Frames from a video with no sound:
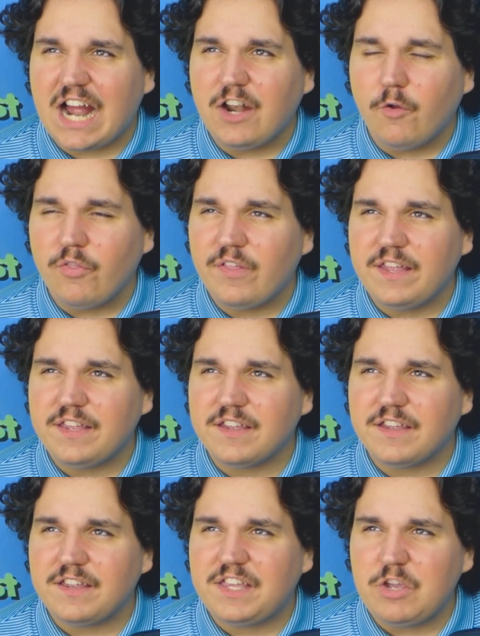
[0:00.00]
I don't think
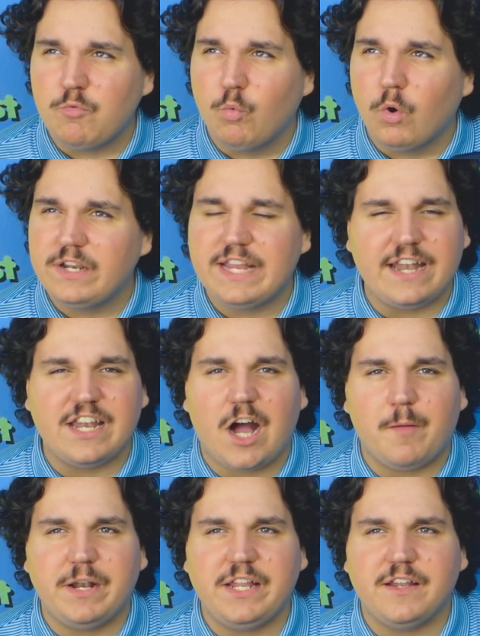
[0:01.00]
he would get
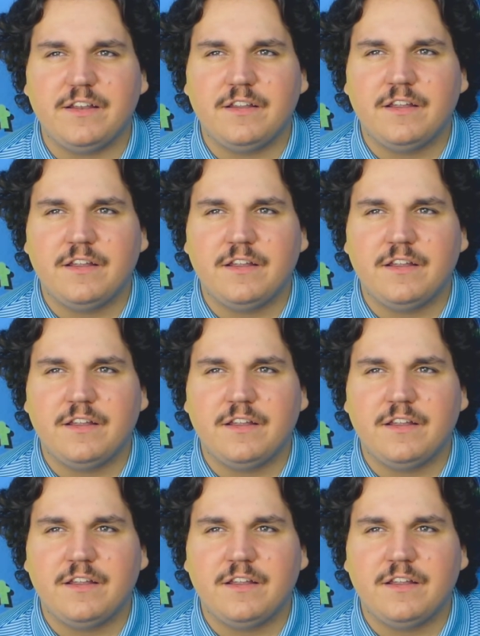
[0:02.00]
nominated.